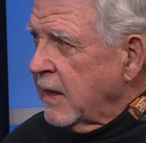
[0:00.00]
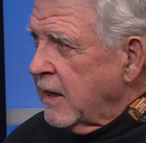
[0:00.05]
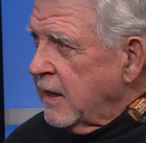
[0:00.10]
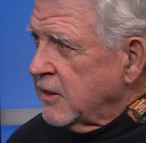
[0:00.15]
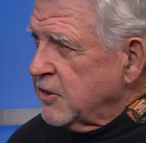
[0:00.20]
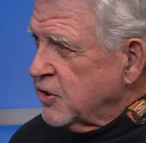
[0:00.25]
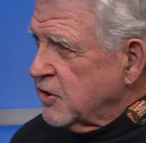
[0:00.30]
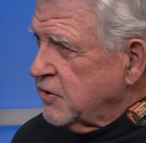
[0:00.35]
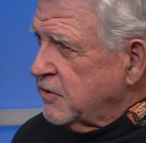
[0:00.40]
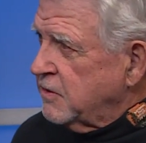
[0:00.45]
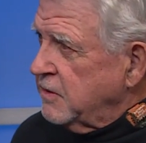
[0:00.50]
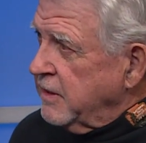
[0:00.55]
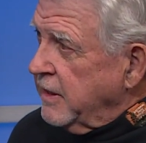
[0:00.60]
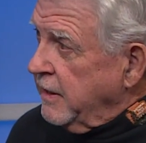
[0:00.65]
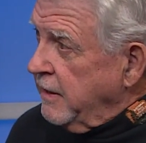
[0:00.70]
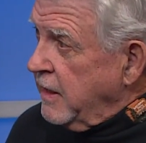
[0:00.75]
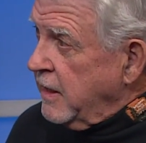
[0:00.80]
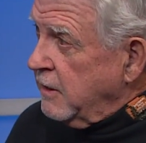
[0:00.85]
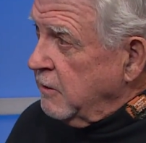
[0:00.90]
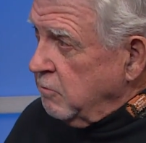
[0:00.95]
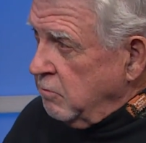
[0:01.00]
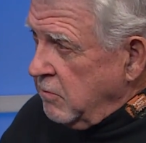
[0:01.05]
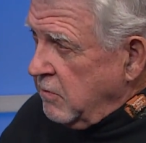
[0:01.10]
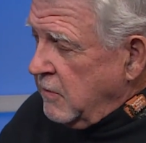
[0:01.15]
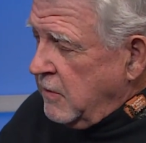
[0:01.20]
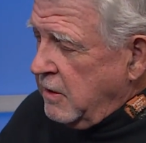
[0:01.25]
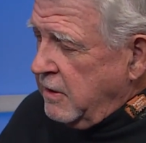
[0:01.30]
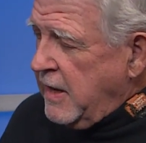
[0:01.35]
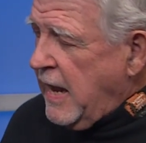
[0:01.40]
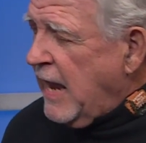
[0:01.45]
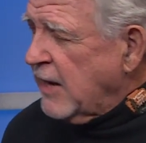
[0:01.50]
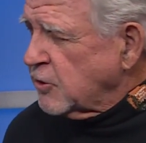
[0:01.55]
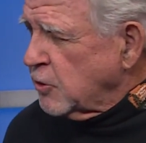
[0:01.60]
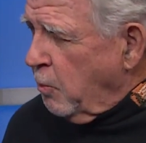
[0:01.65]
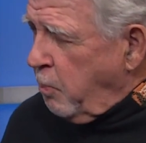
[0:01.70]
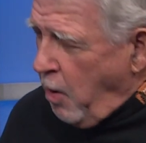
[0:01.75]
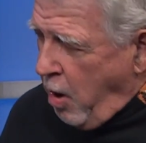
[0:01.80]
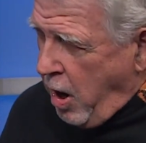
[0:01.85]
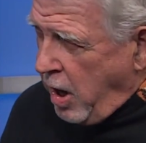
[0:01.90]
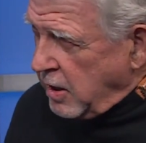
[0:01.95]
And just, and then the
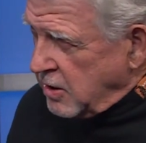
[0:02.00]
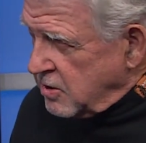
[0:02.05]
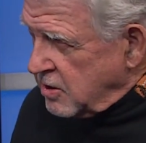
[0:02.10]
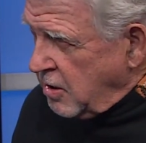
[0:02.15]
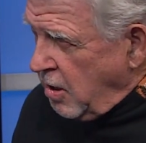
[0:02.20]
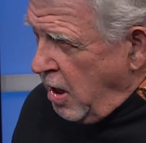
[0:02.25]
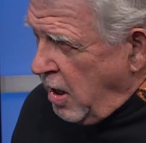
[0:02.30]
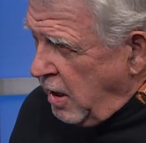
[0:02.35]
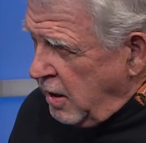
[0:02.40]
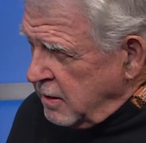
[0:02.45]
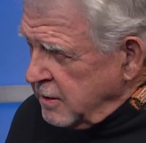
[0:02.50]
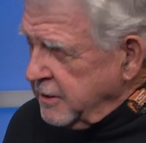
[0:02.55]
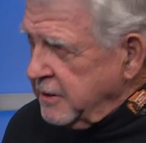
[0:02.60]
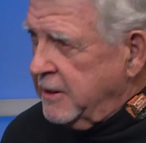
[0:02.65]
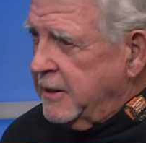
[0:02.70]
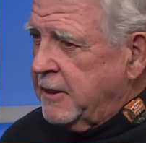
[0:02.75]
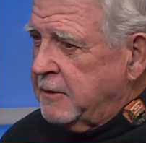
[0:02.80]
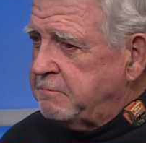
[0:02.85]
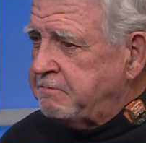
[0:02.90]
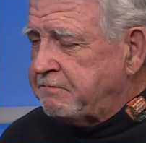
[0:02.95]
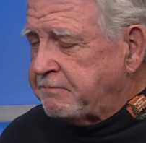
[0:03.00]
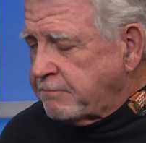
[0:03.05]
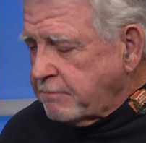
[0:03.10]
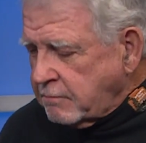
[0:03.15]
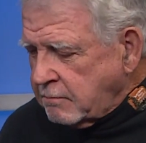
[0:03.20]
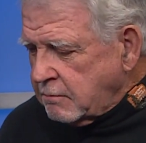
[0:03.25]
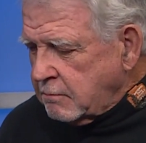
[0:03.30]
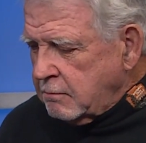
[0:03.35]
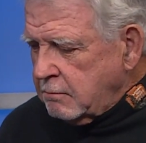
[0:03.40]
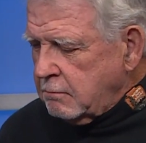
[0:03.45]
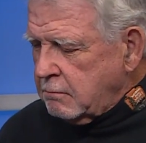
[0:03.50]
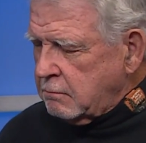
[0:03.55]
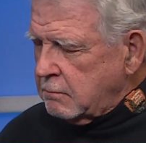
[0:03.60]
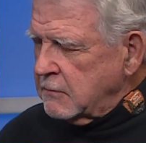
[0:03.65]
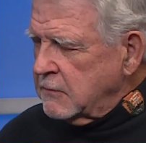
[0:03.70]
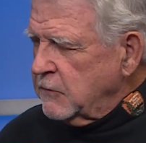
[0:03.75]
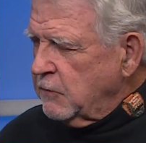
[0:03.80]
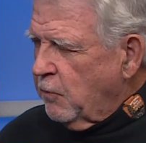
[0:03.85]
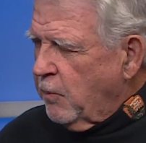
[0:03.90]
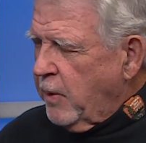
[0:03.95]
national parks called and
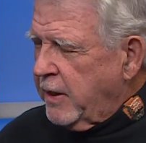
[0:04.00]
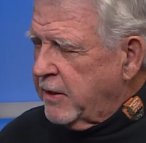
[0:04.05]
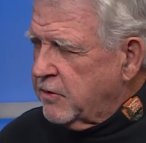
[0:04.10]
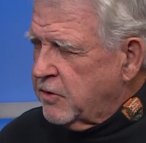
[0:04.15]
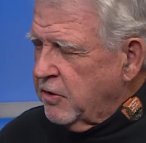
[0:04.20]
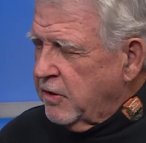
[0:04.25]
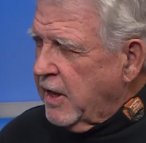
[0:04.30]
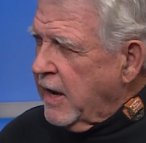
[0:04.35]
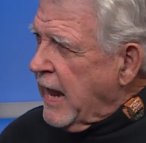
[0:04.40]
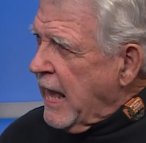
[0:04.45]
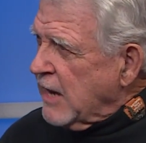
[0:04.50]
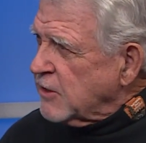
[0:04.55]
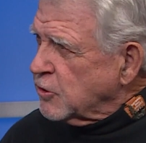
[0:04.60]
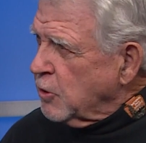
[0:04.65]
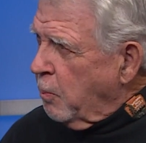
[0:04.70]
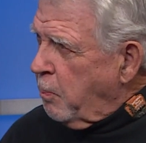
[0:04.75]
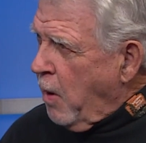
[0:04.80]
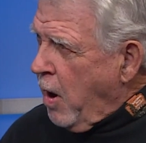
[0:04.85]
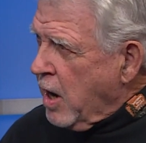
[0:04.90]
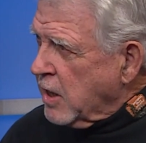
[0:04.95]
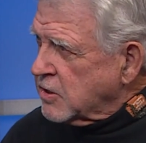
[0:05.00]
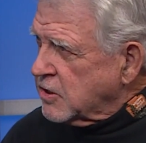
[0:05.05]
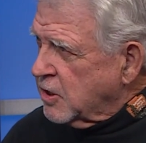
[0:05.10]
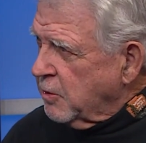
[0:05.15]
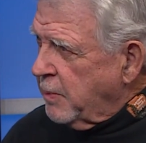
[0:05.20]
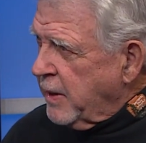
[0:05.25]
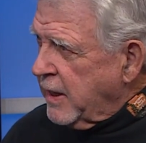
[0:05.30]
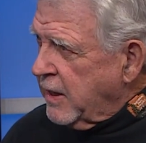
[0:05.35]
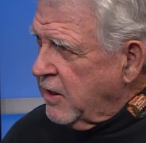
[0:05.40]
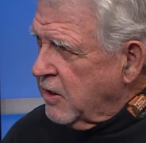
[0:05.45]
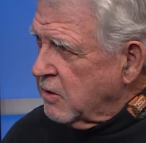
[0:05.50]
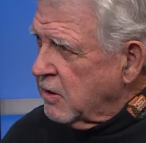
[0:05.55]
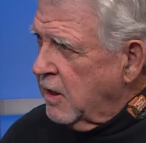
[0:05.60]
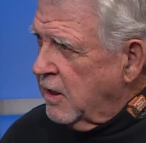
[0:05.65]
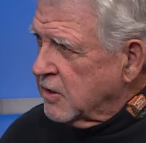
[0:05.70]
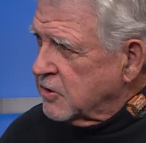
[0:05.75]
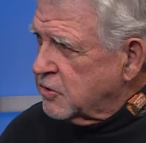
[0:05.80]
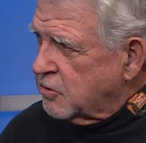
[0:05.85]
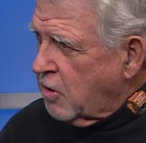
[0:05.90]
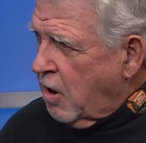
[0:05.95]
went to the national parks to be an
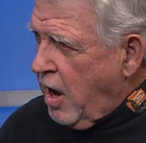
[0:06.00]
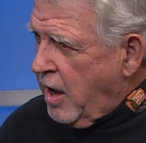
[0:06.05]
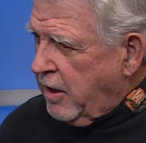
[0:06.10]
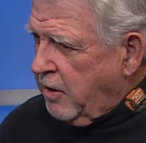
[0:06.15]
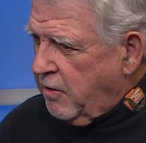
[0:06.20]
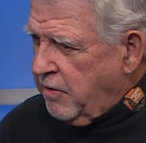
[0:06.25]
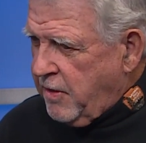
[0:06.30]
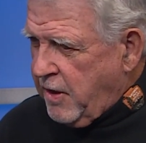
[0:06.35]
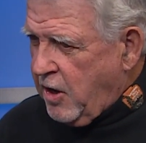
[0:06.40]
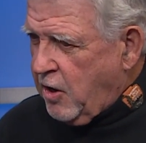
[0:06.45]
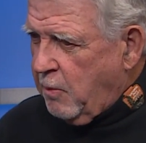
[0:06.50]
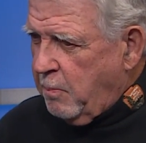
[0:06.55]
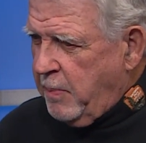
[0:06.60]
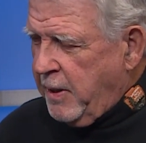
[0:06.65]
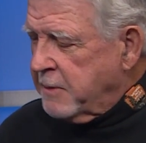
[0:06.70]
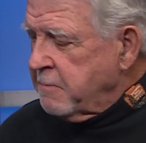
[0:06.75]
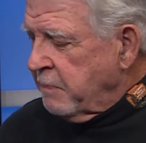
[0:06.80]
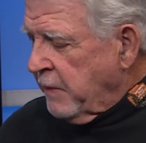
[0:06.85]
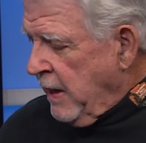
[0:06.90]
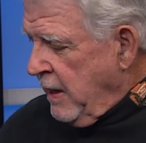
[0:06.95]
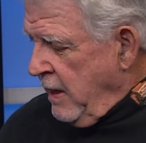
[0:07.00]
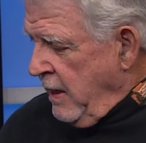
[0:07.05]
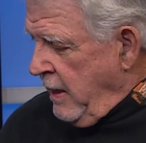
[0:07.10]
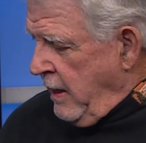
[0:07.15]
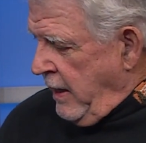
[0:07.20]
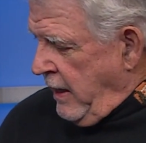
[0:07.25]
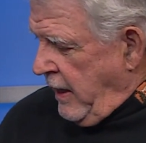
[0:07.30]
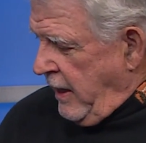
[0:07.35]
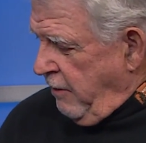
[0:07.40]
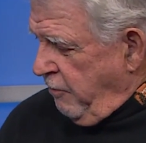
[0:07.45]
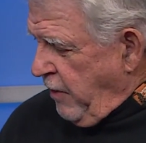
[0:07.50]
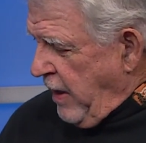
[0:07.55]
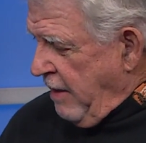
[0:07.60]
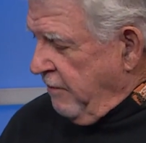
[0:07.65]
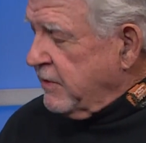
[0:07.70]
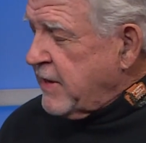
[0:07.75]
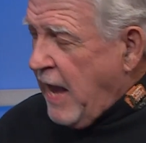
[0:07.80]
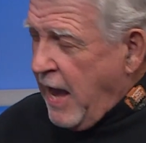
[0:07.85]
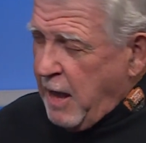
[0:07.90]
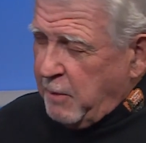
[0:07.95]
astronomer there. But if we
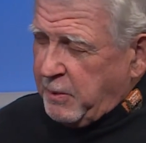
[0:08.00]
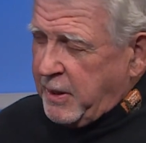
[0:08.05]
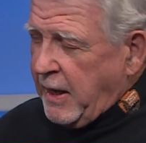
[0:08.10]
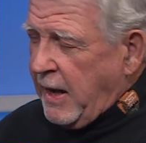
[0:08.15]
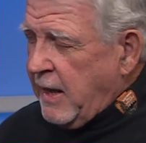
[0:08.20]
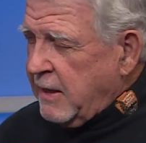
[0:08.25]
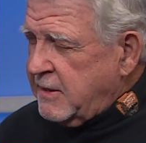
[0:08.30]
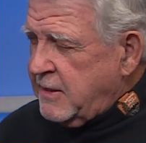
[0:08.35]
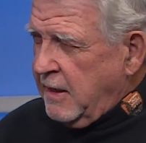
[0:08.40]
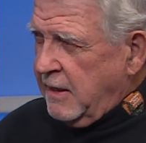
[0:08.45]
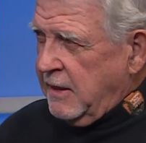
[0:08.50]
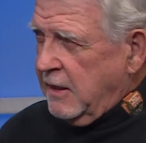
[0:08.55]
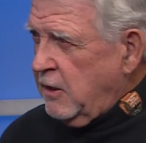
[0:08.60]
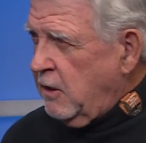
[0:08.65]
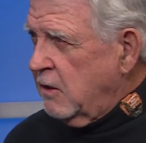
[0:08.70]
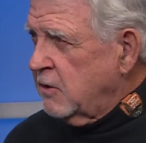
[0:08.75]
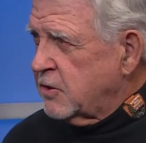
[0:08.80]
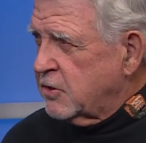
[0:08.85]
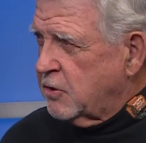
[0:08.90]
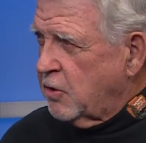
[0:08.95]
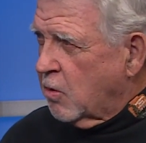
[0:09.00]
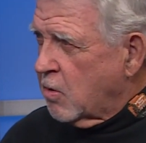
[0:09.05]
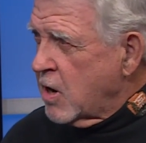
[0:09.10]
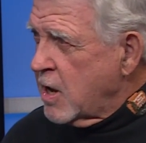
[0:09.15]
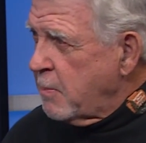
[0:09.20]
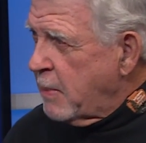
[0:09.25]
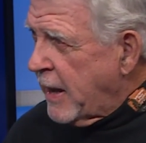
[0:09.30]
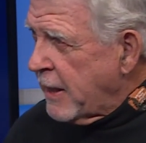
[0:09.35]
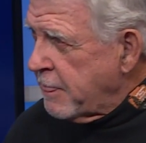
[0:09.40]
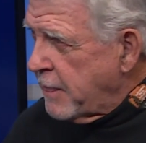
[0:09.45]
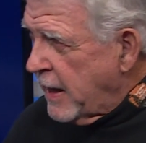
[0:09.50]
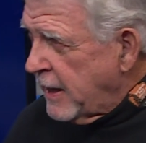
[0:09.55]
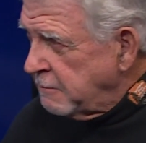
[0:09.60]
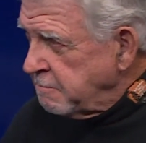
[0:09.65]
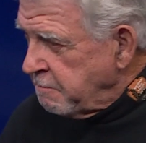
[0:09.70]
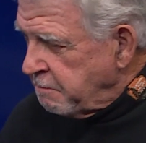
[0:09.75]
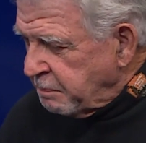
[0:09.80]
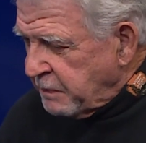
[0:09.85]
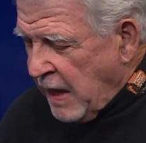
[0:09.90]
have time, can I tell a little story about sure, that?